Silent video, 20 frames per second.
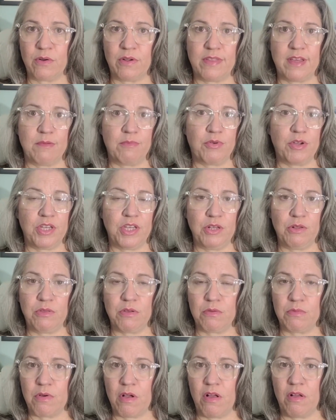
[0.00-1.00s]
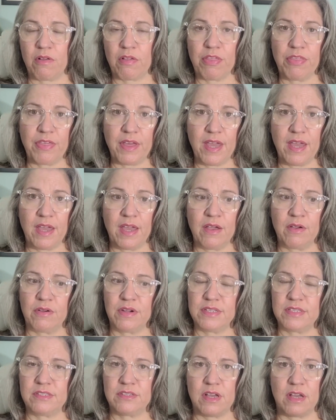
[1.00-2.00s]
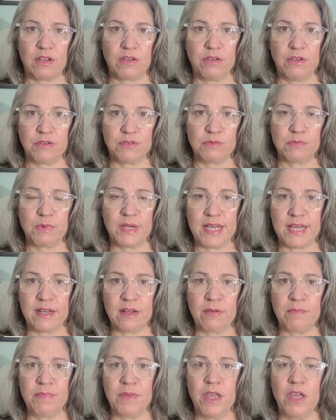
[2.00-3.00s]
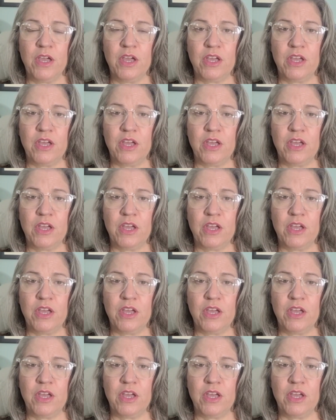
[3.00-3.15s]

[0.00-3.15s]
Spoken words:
or they bring you the wrong thing, or it's not cooked well,